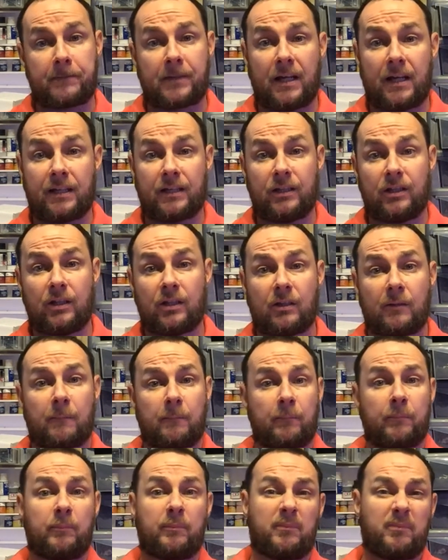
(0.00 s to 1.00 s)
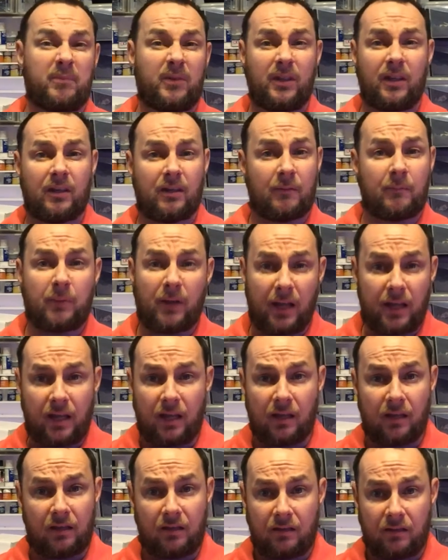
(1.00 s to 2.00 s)
and you can play
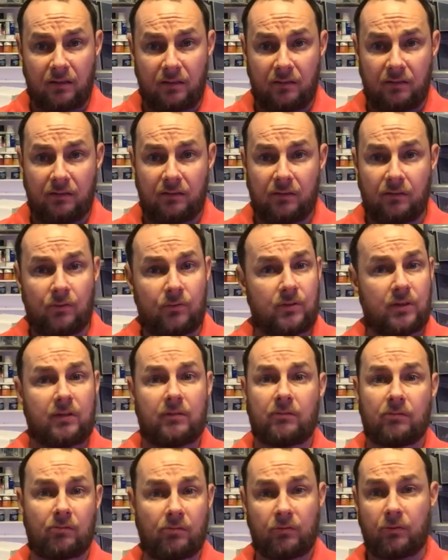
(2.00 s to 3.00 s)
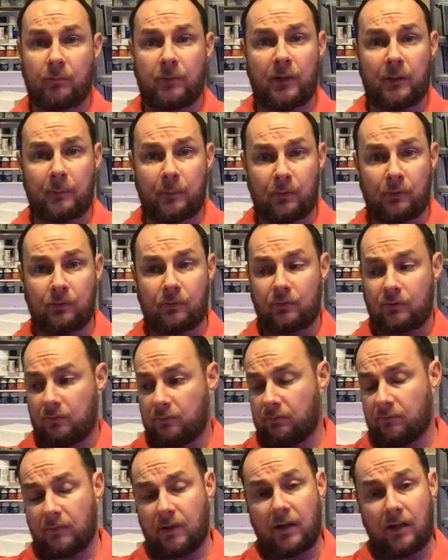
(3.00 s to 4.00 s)
it using other people's
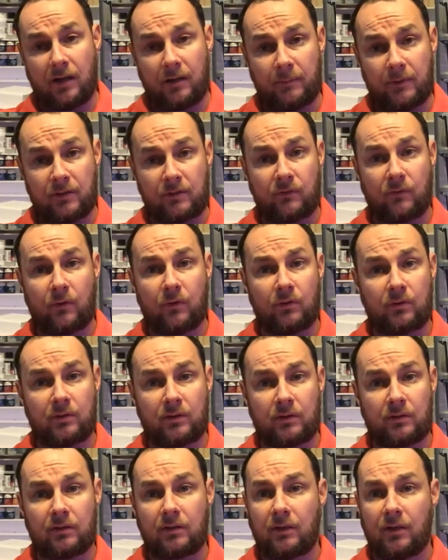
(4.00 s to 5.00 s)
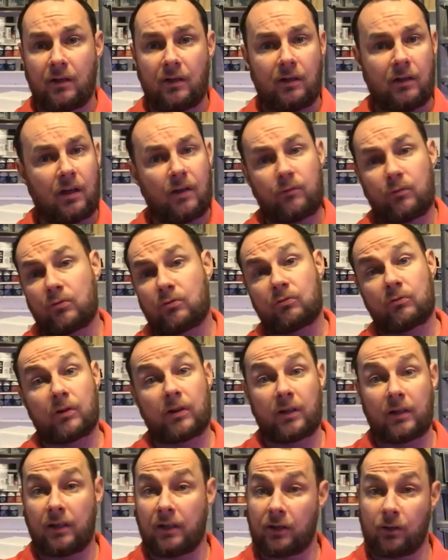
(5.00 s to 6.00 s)
armies, forces. Everyone's
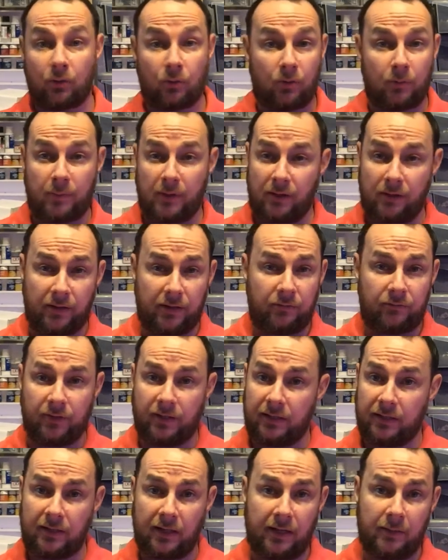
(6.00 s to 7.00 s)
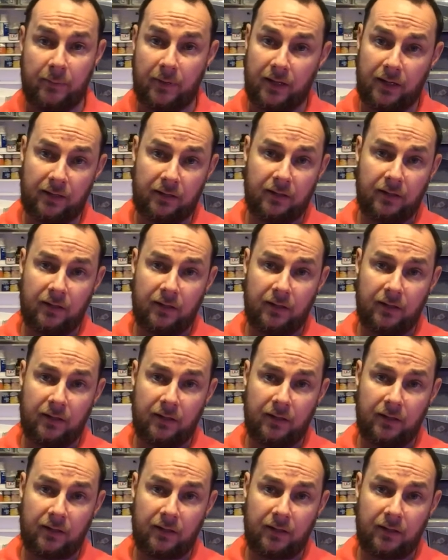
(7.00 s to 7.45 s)
really cool about it, really laid back.